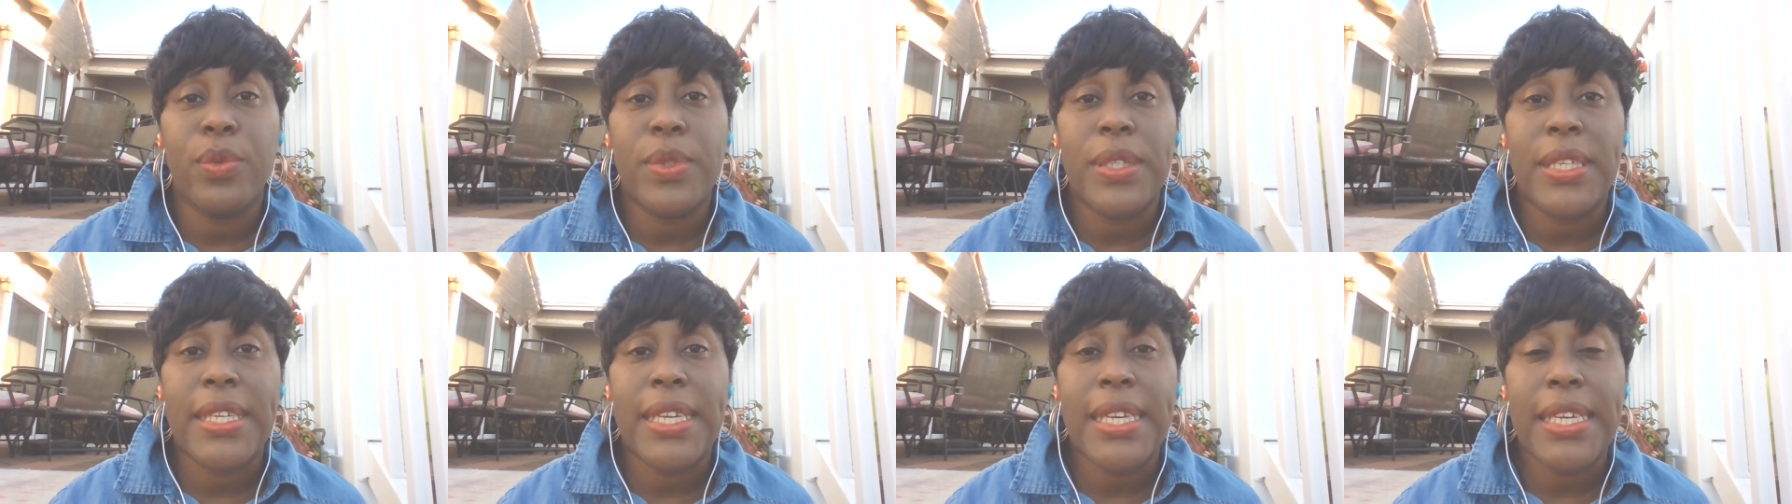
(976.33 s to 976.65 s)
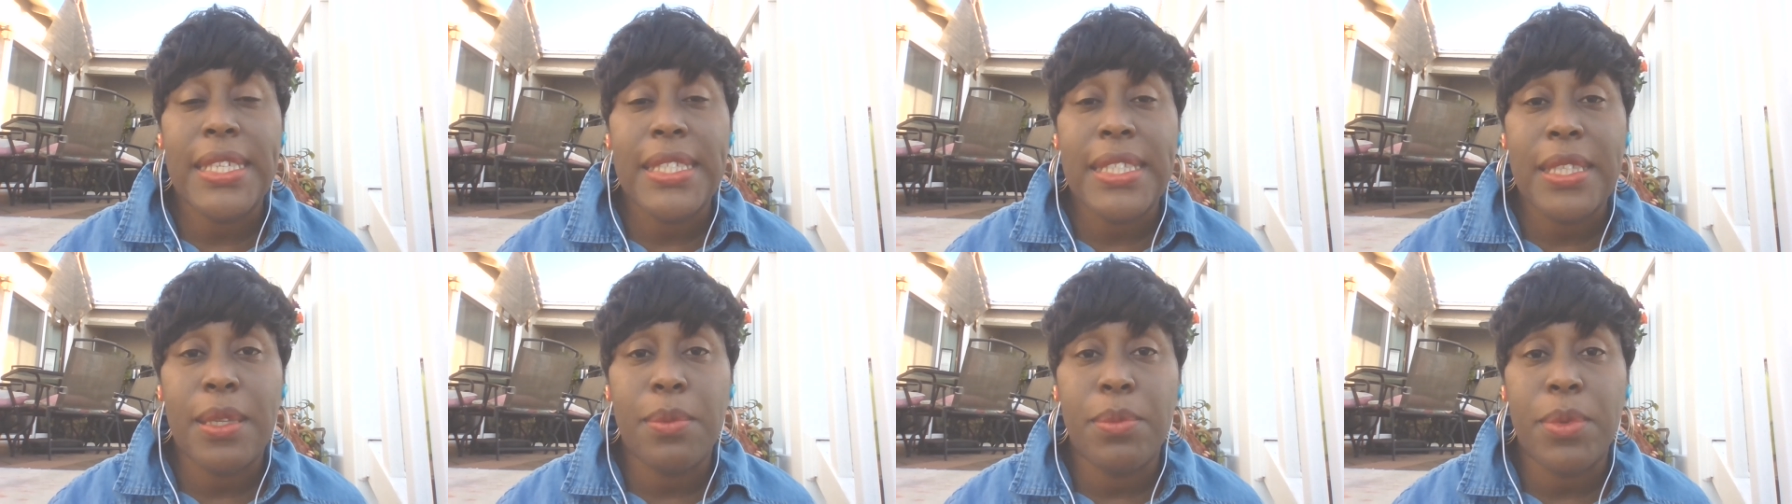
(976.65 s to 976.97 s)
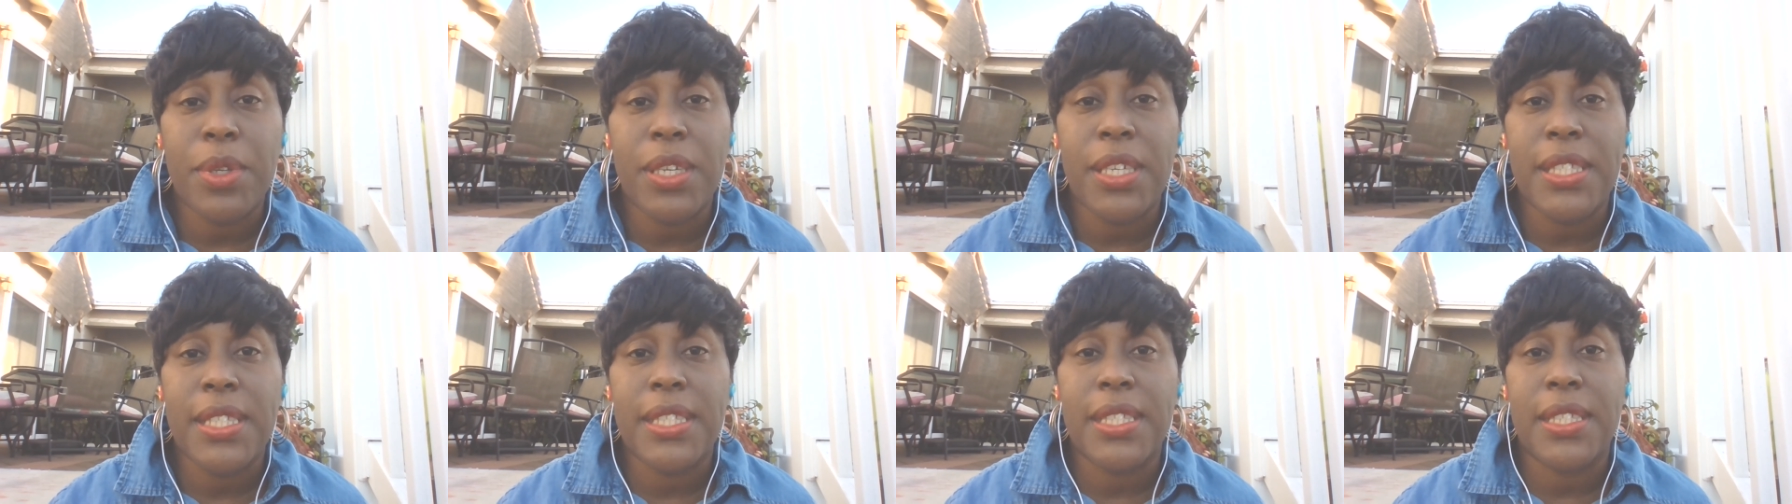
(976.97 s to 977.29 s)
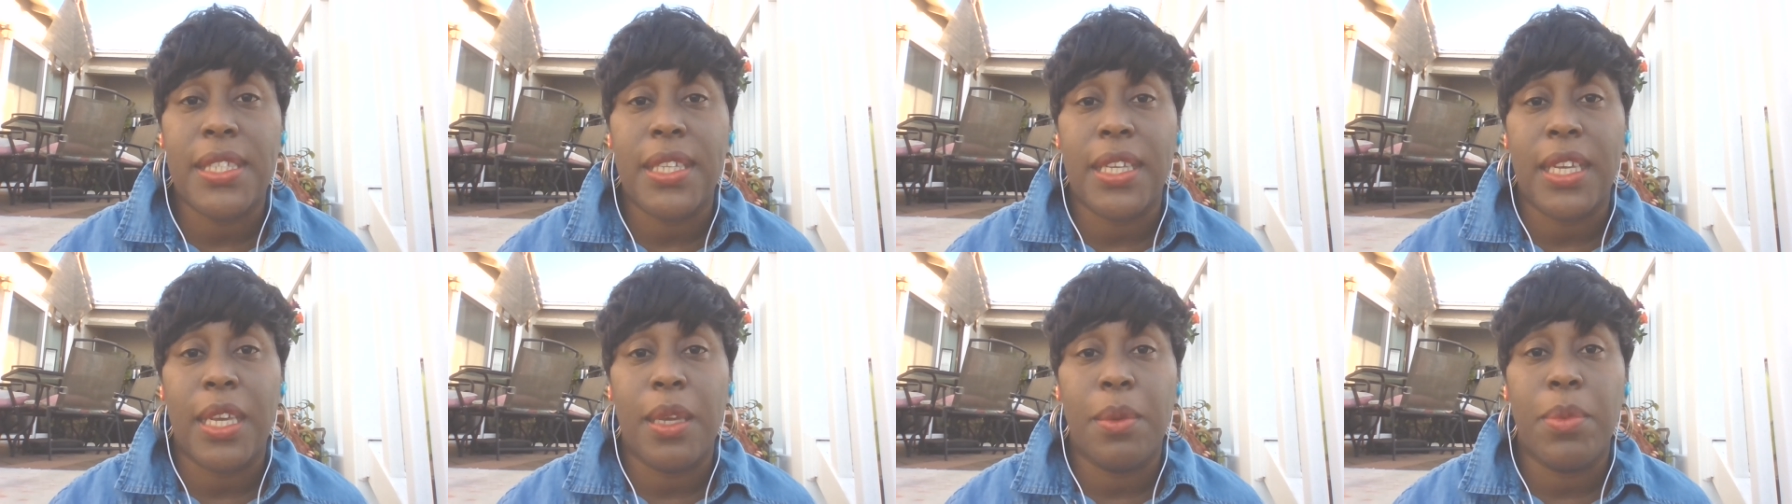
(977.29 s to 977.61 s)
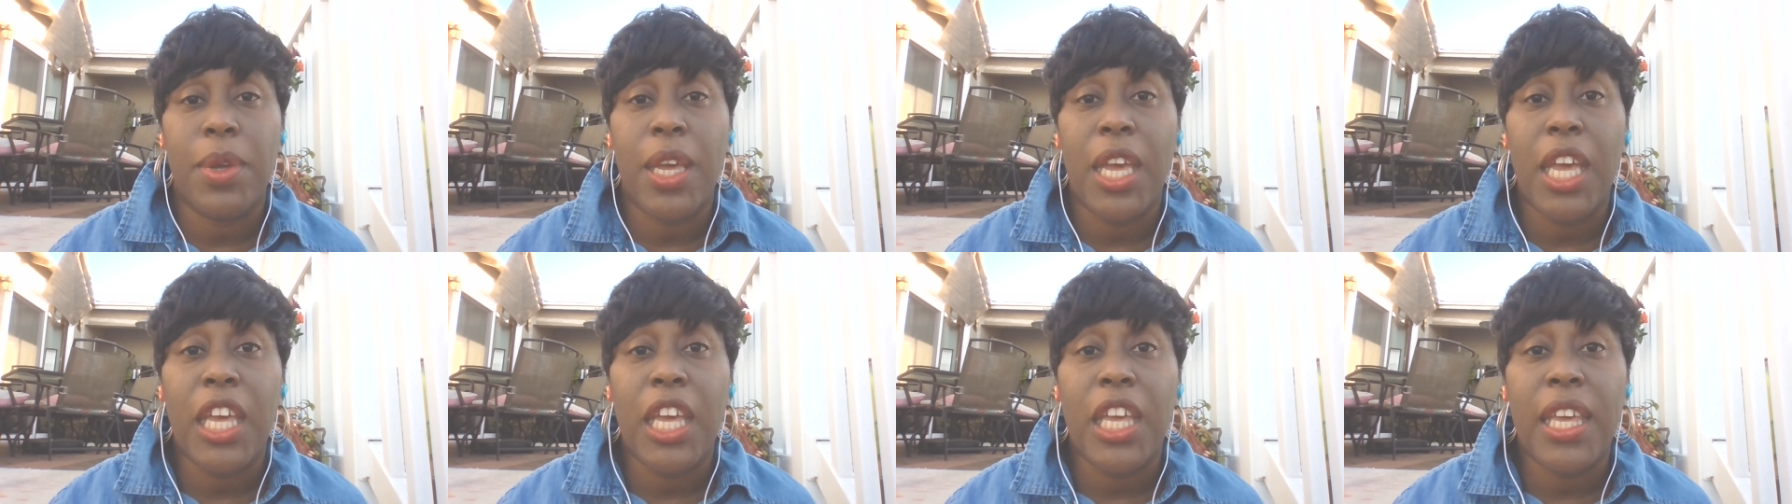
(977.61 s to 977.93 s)
Get some good sleep,
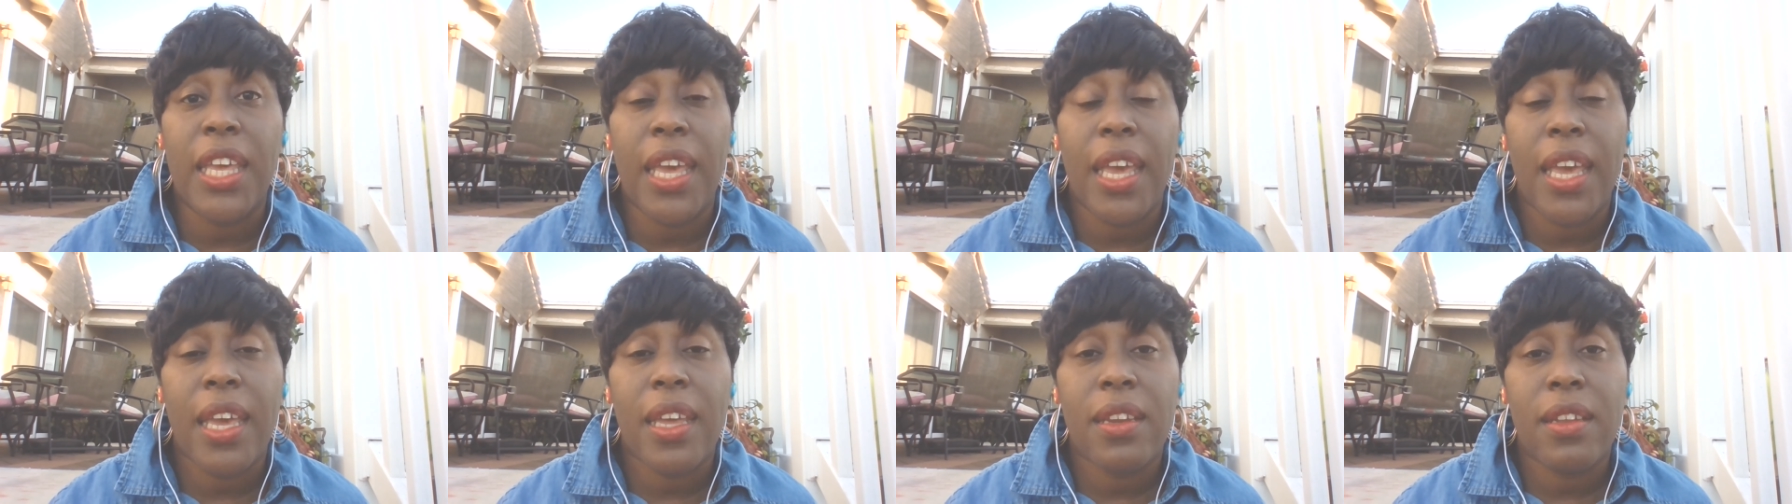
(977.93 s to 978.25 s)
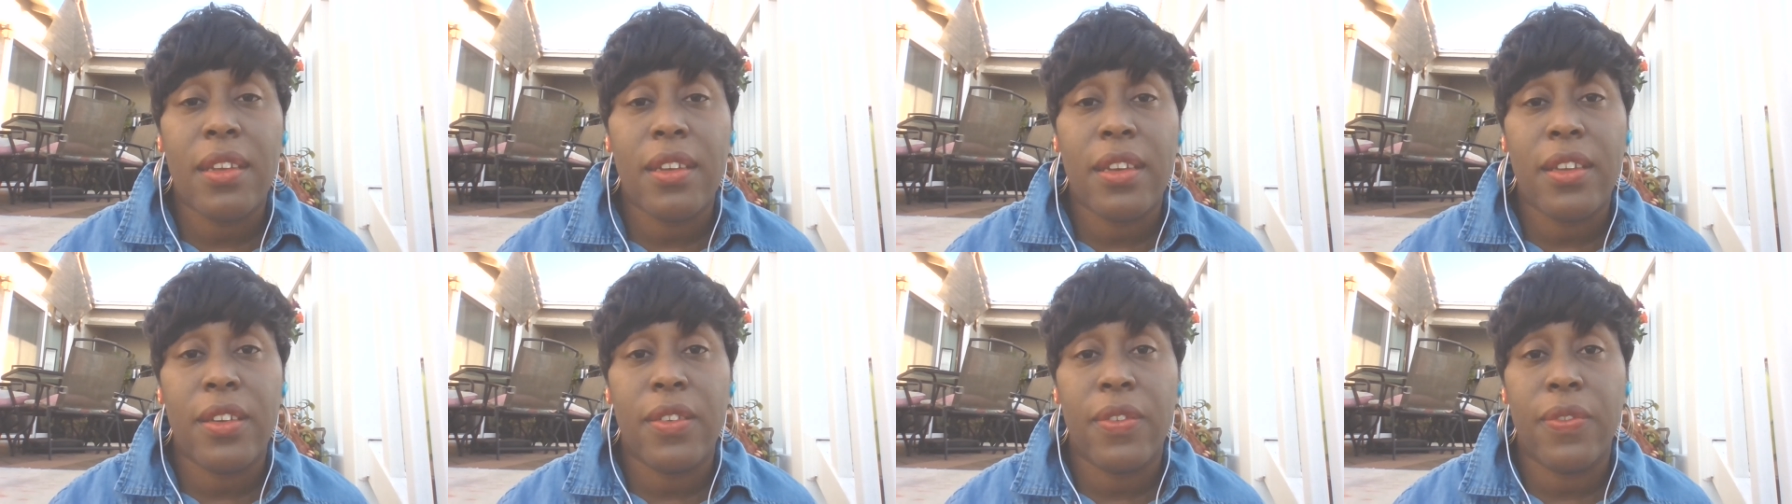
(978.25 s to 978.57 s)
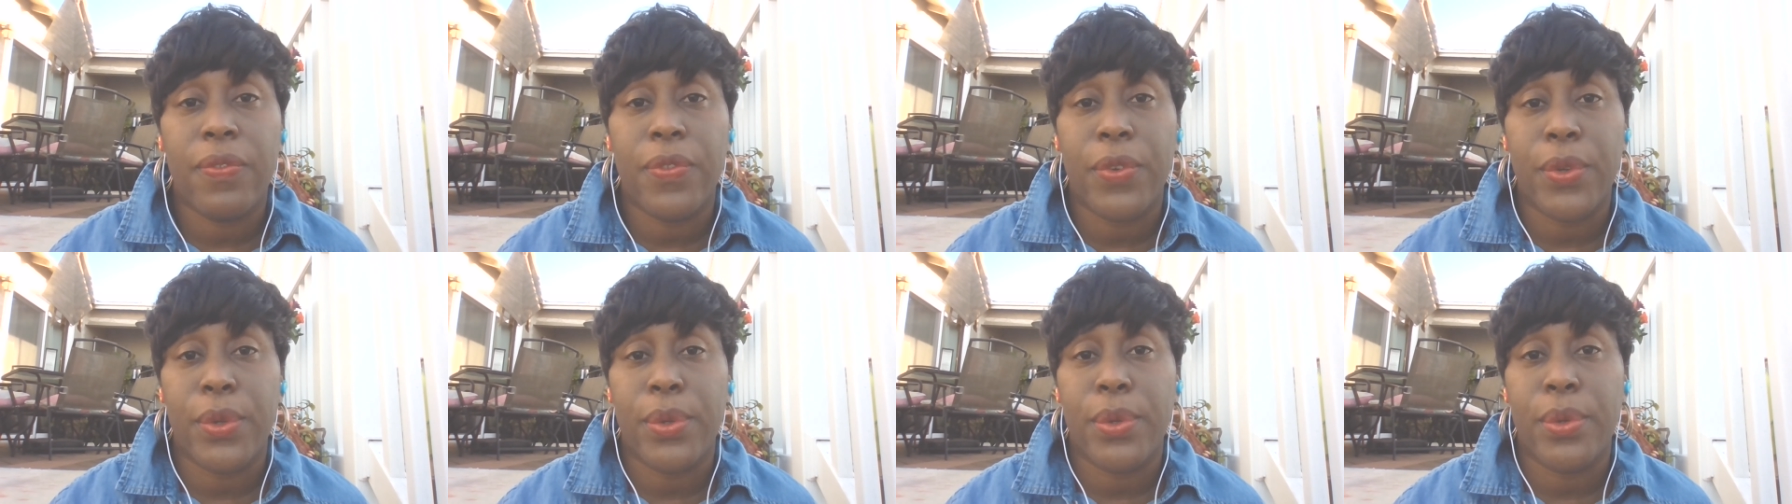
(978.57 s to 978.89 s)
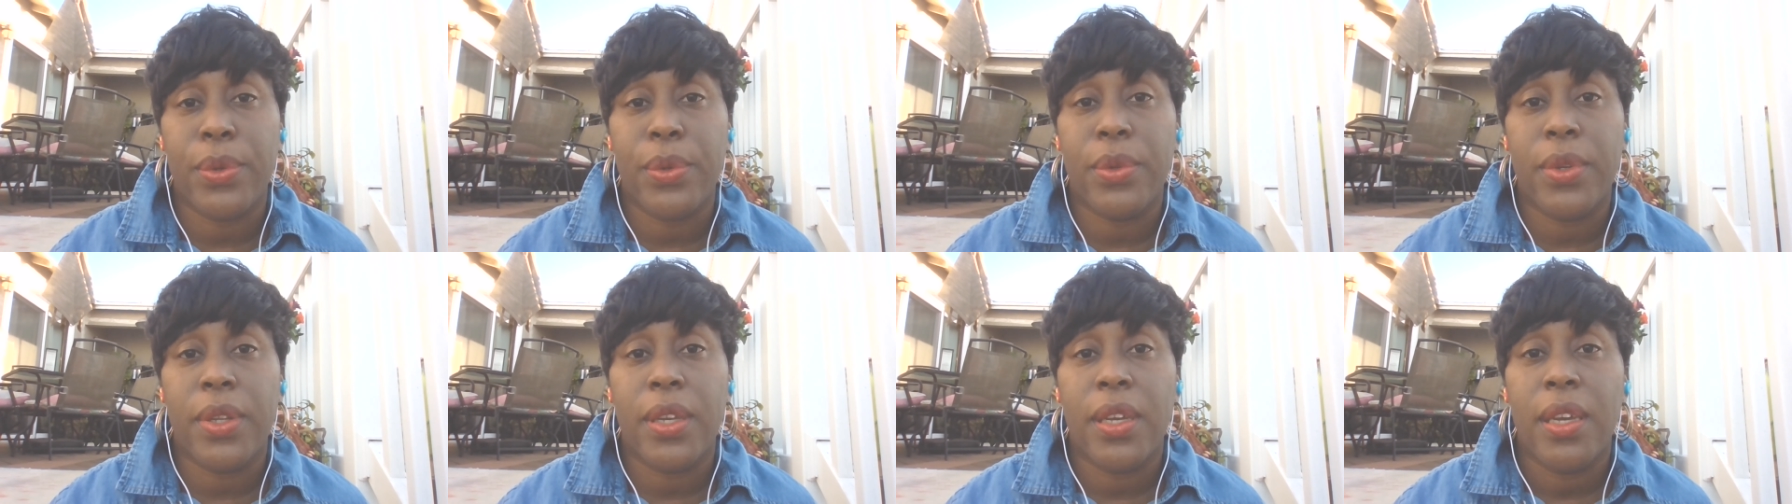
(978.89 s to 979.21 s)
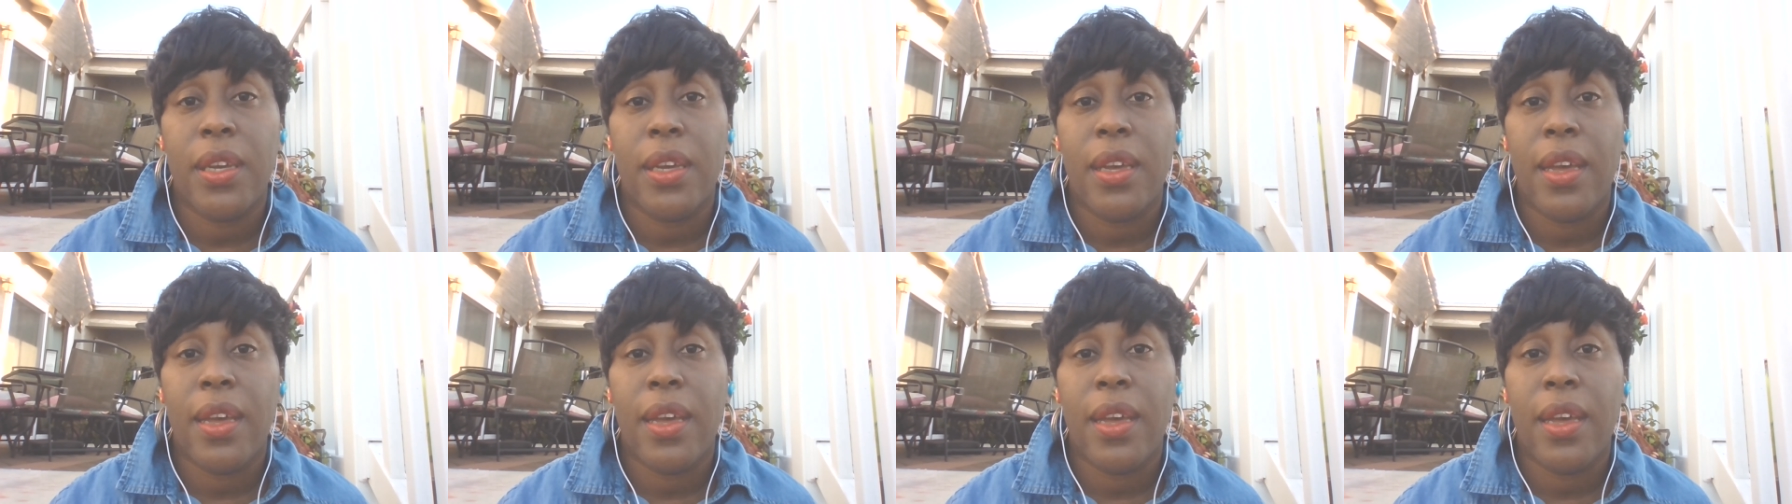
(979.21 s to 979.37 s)
get good food,